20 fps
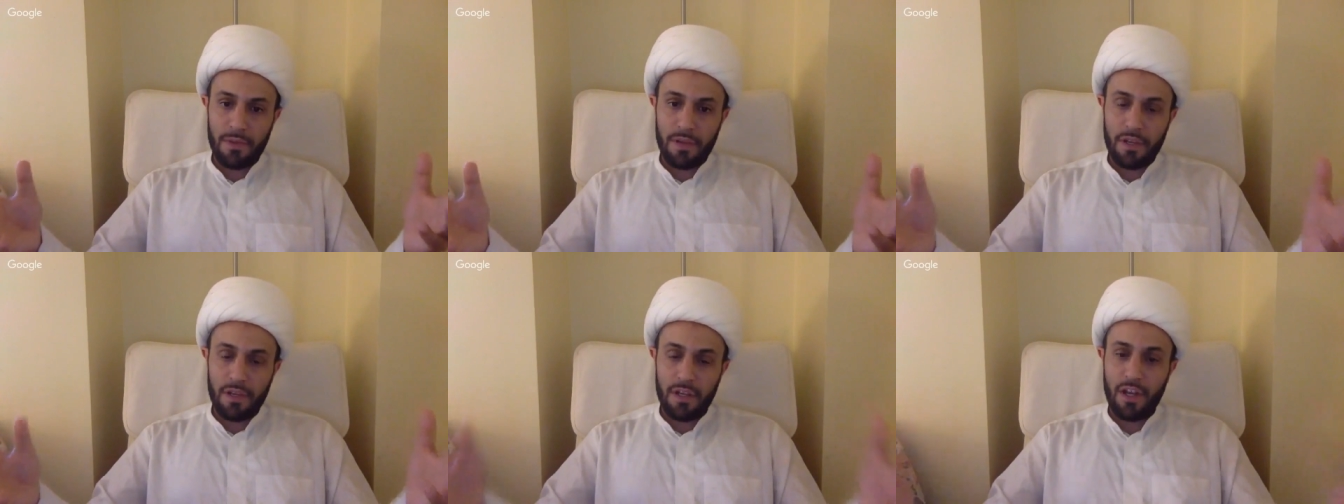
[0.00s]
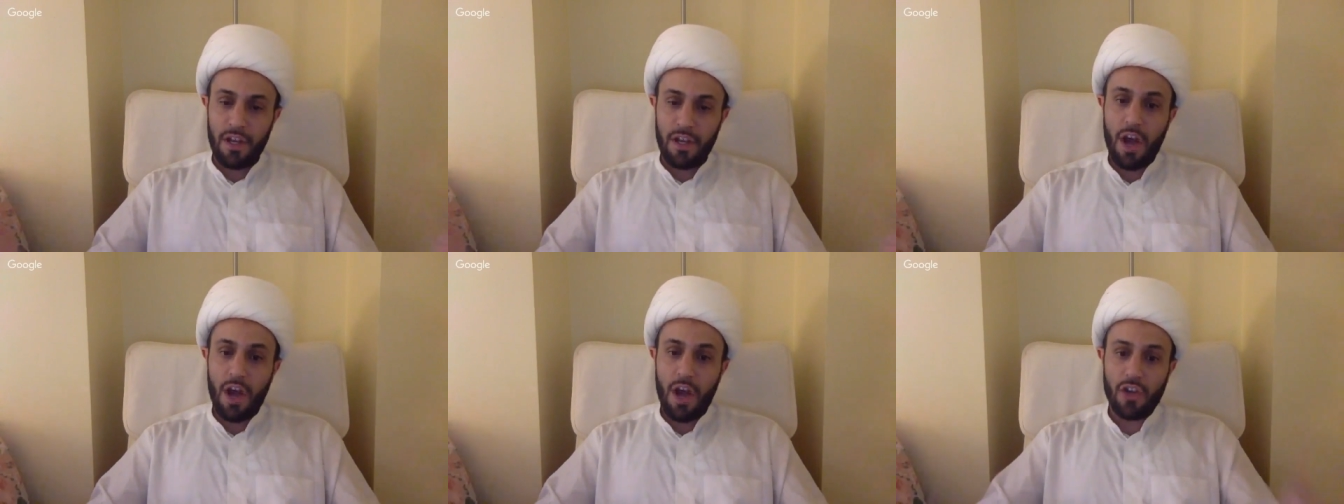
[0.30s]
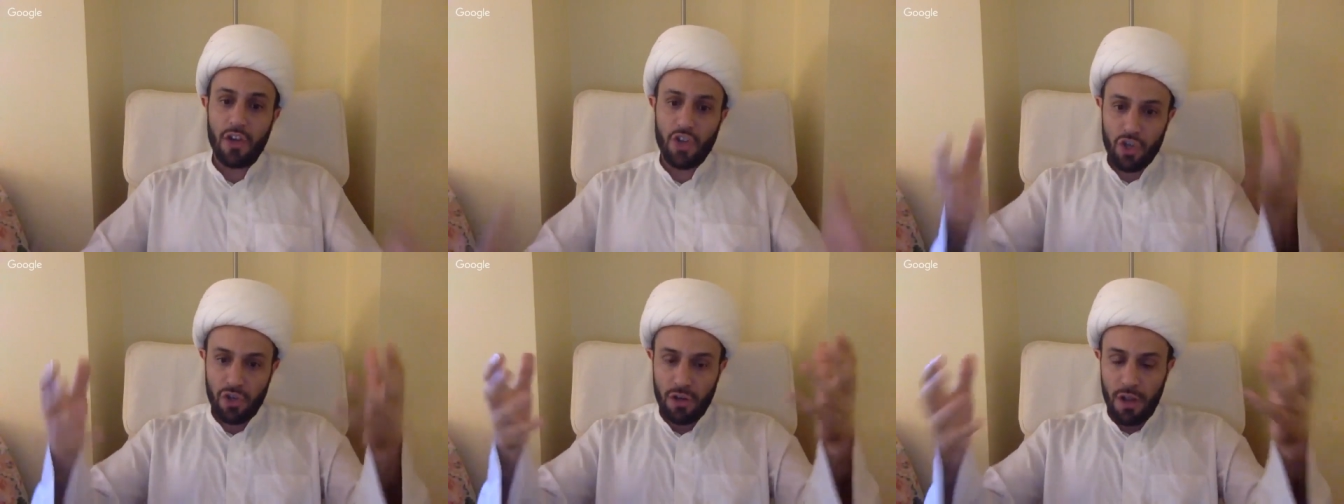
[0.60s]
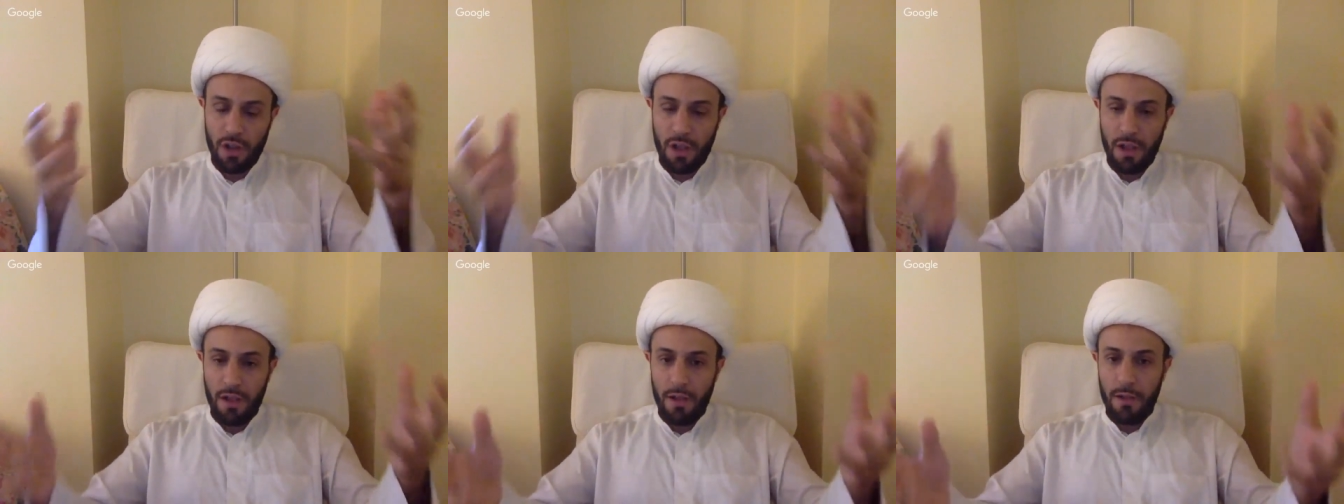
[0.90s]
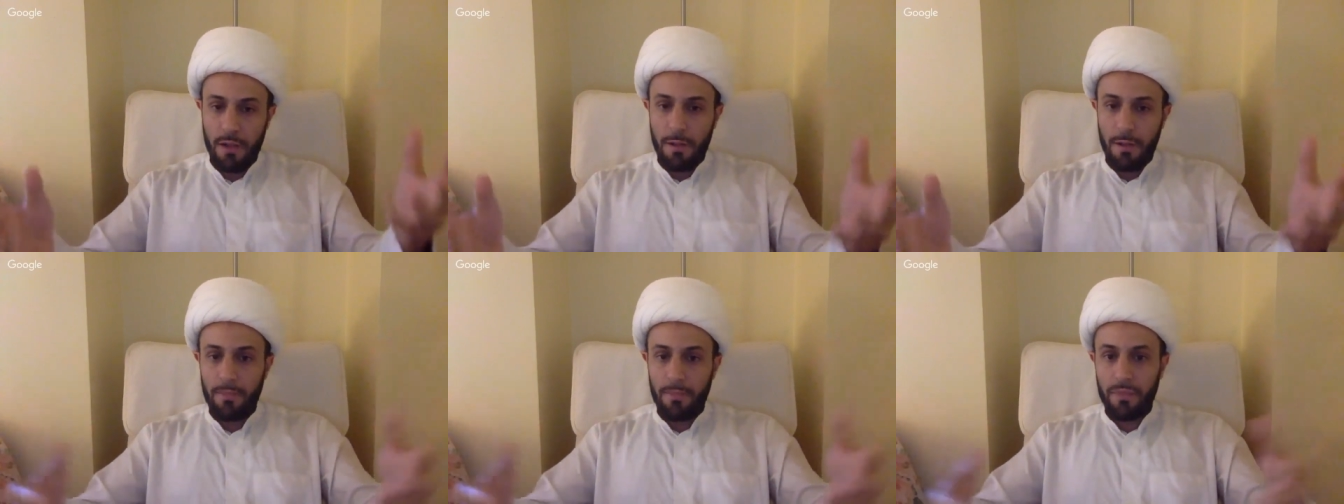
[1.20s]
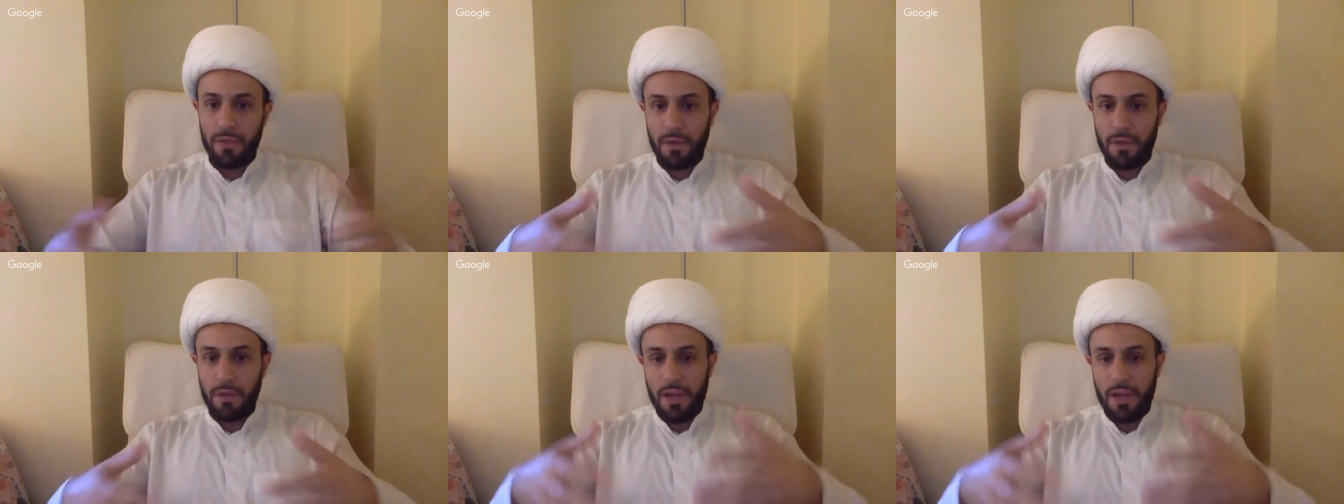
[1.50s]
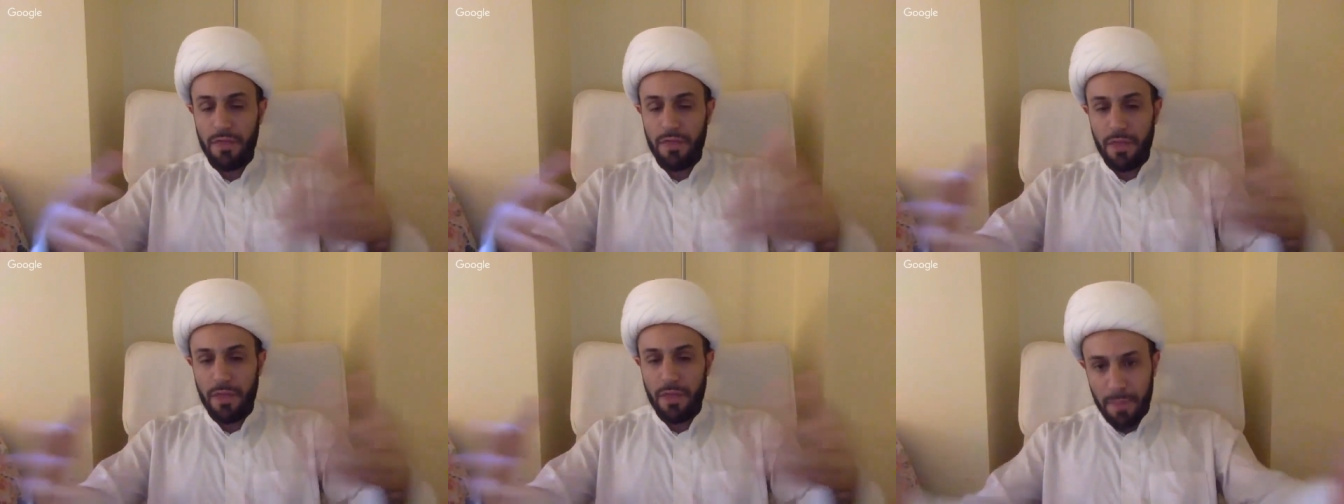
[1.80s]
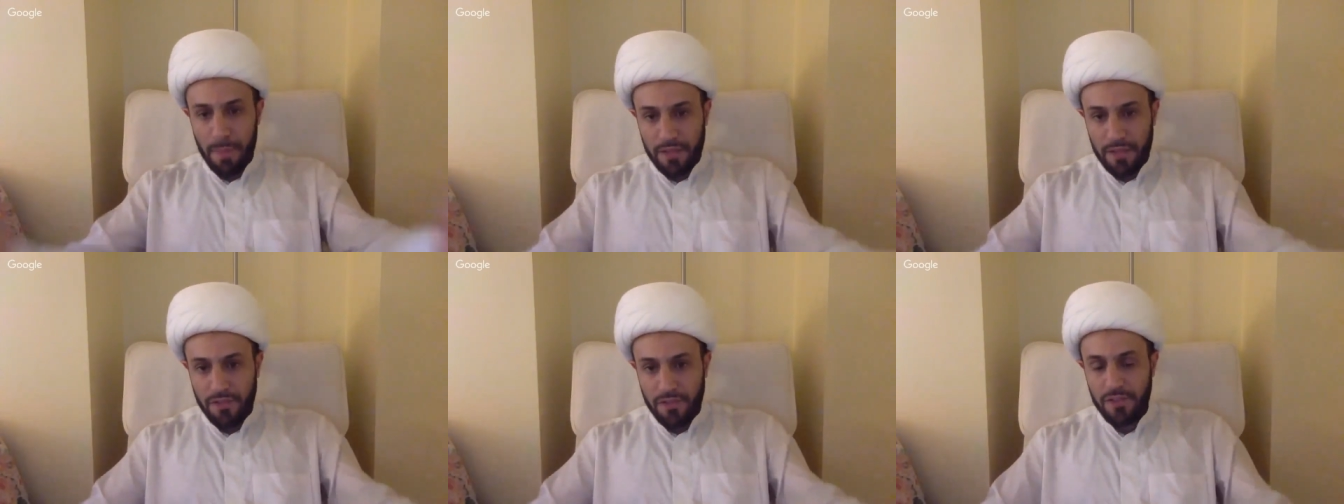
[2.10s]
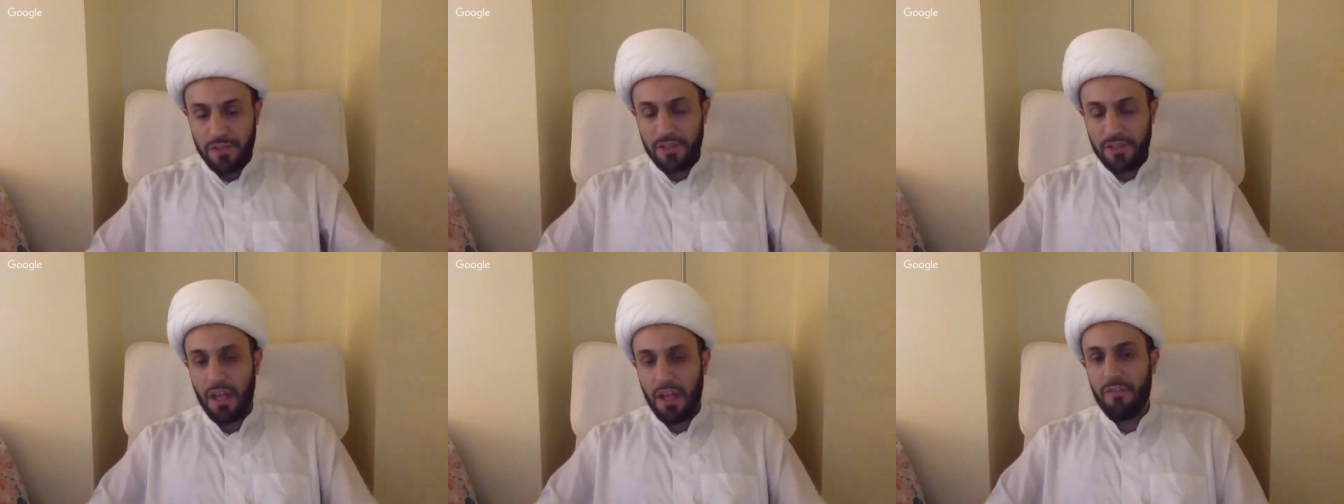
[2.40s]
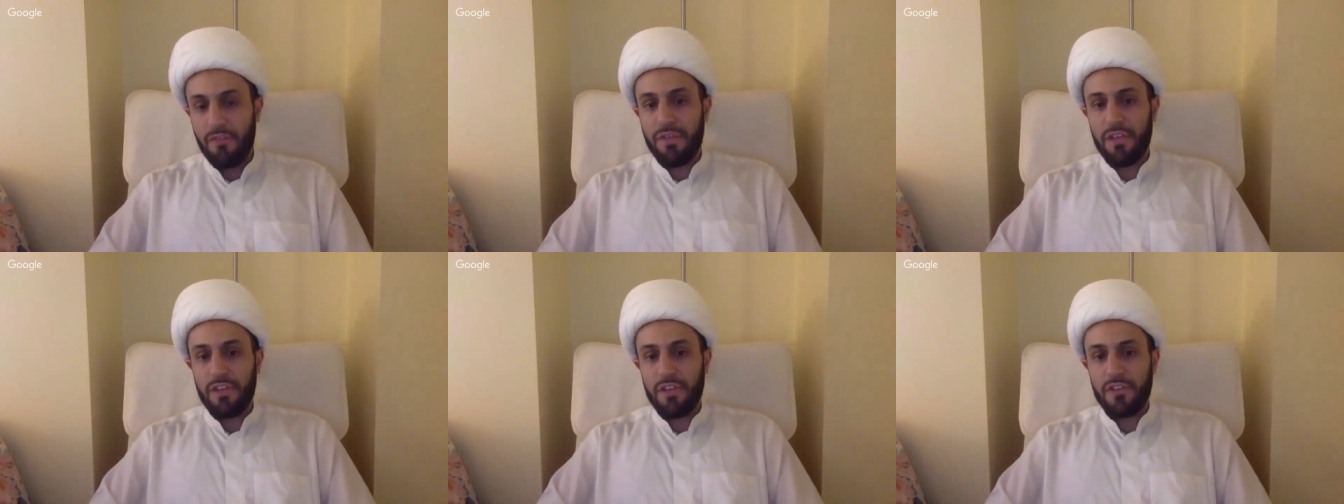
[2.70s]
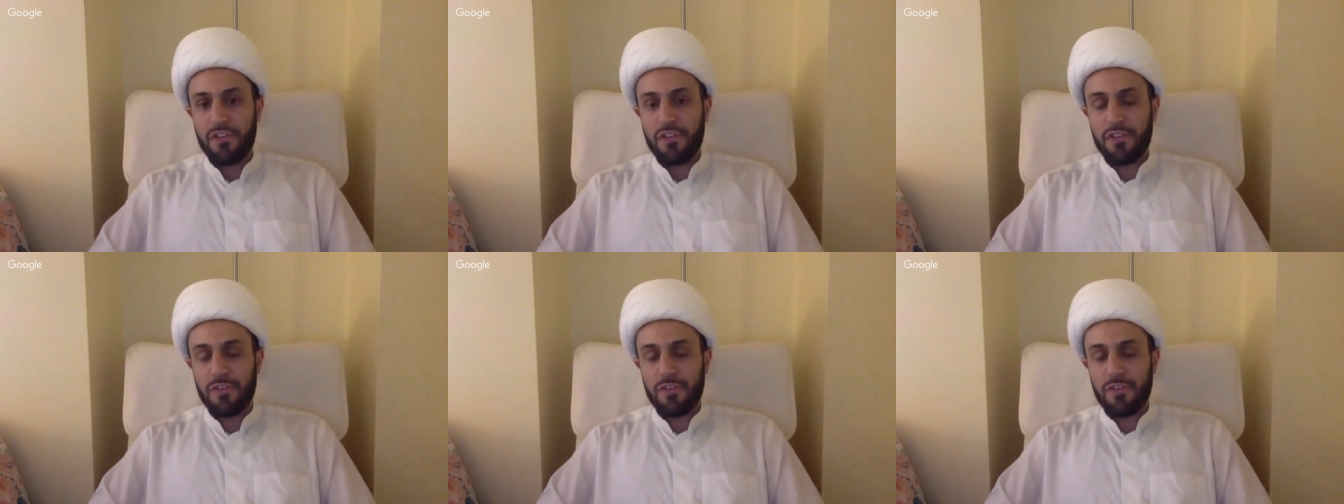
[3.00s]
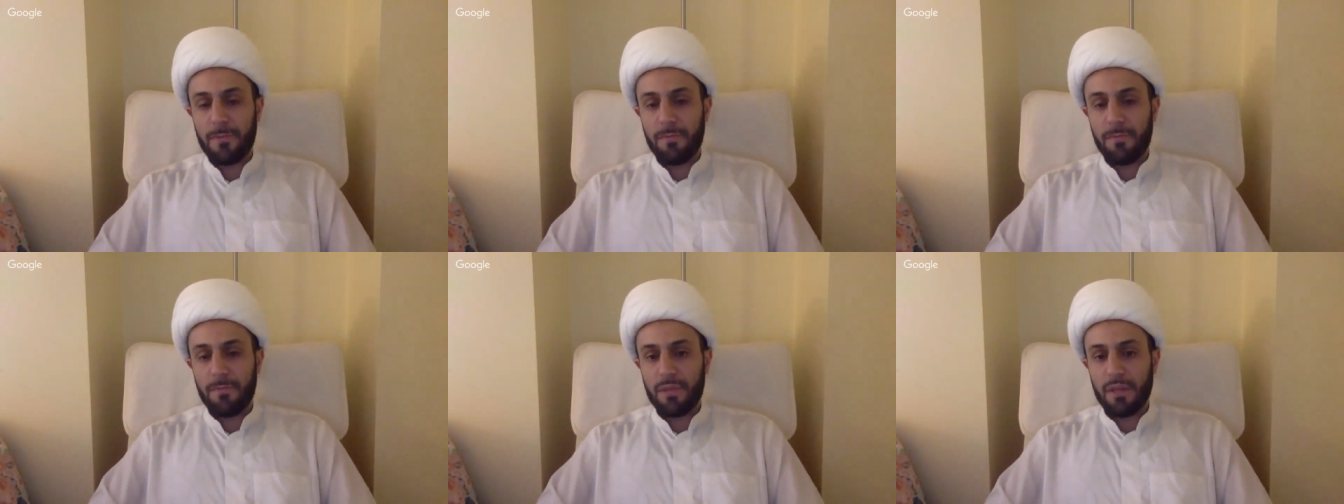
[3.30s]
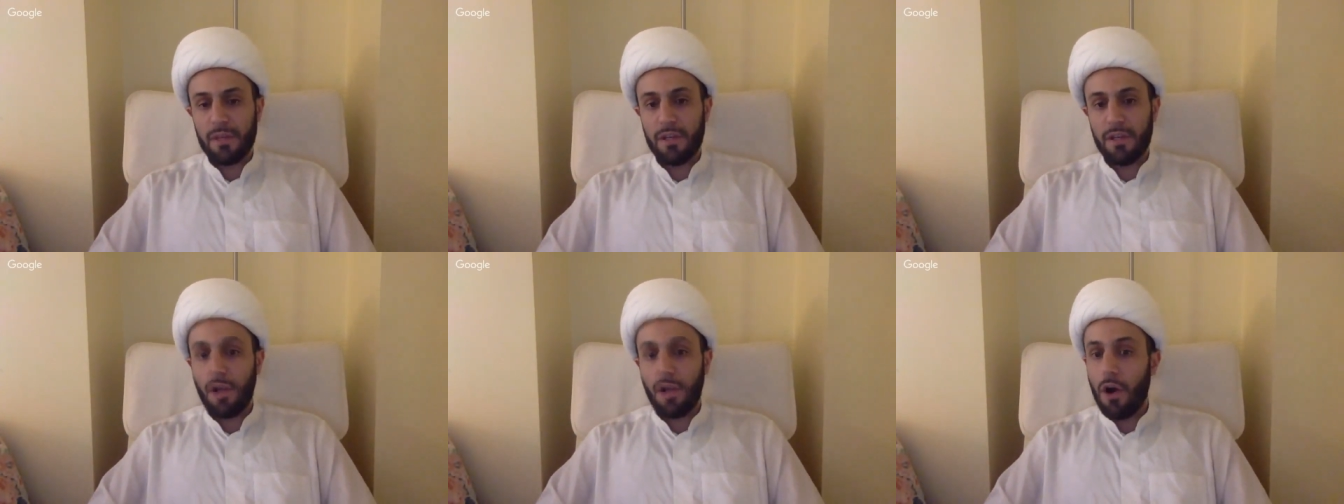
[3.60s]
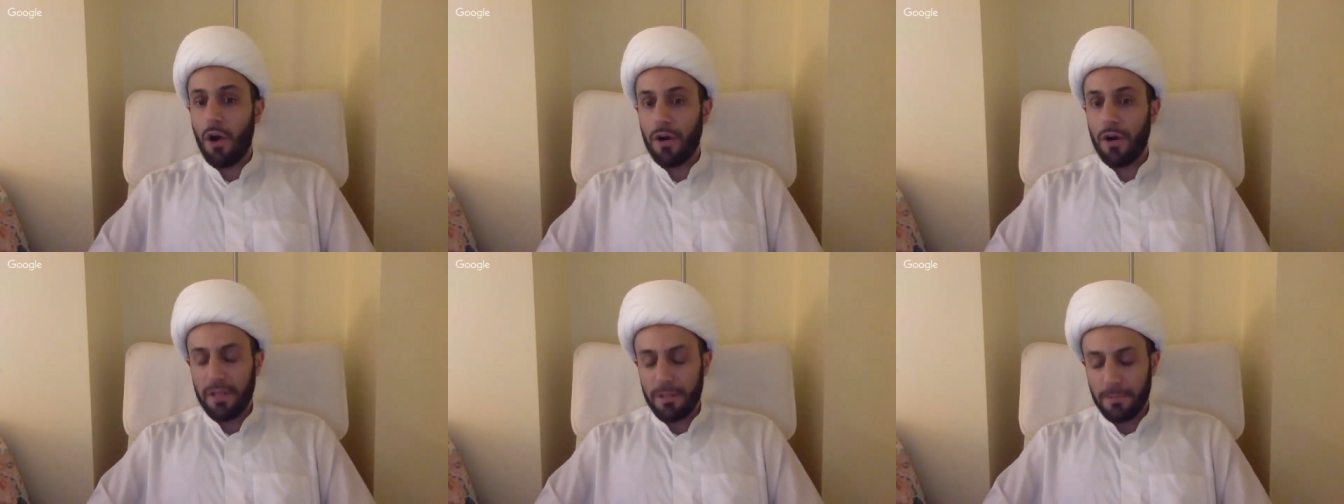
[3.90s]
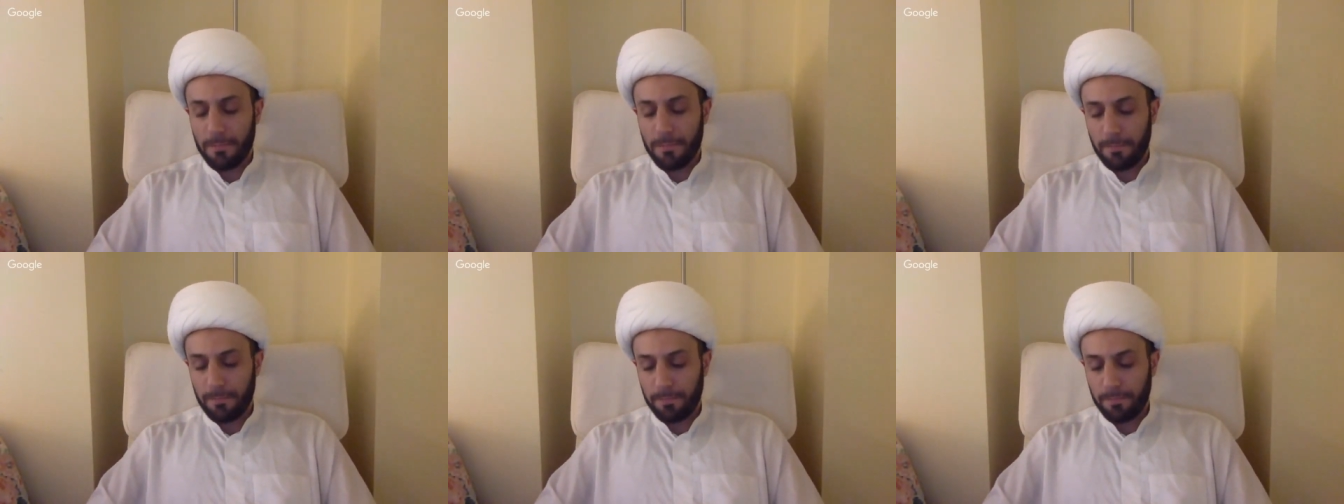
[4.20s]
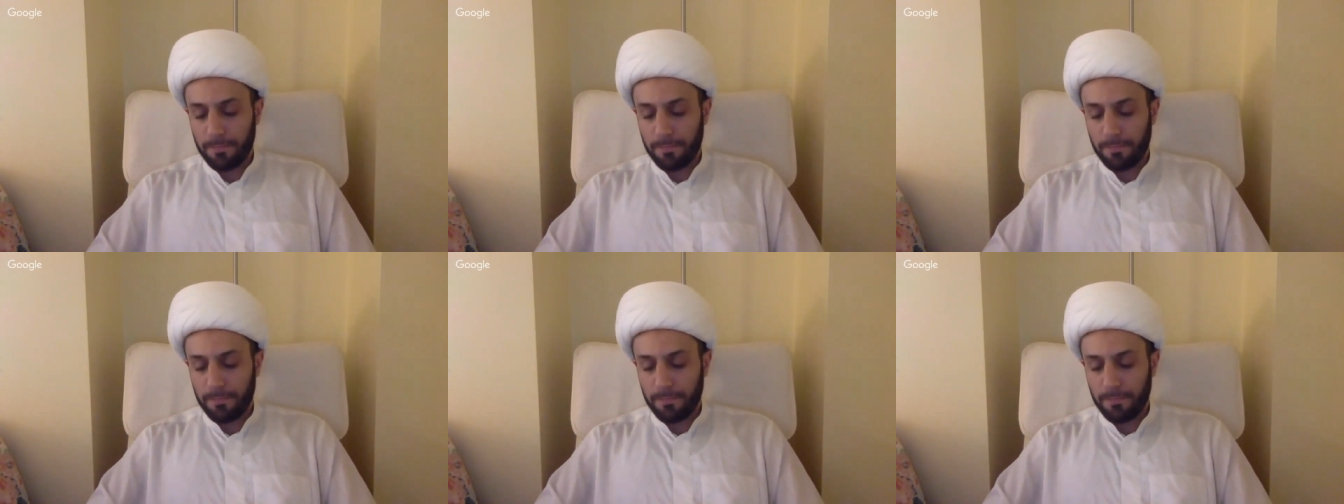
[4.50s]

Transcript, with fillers: gush in the midst of this garden.